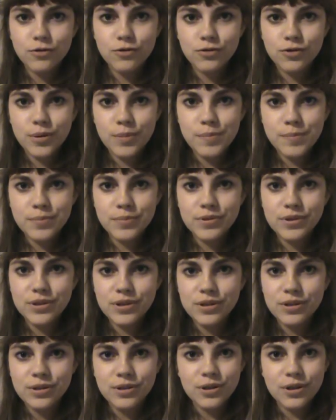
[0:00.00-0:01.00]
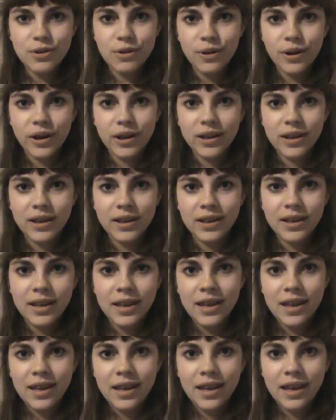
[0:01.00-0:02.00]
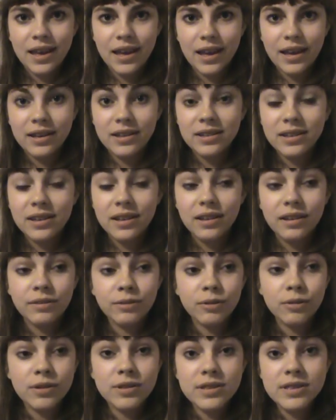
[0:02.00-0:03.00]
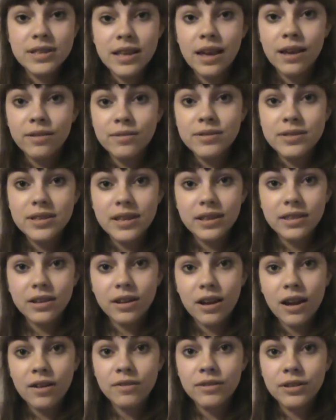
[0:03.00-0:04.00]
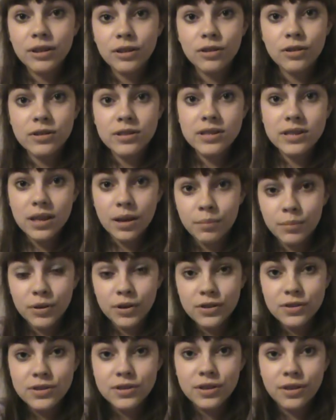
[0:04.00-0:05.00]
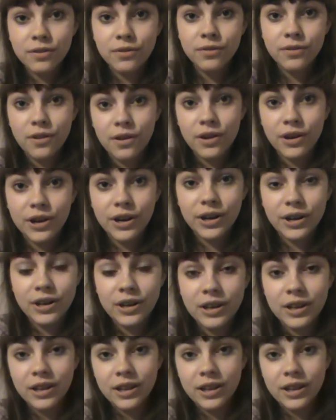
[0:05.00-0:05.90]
trip to New York, and everyone sounds like they're having good summers so far.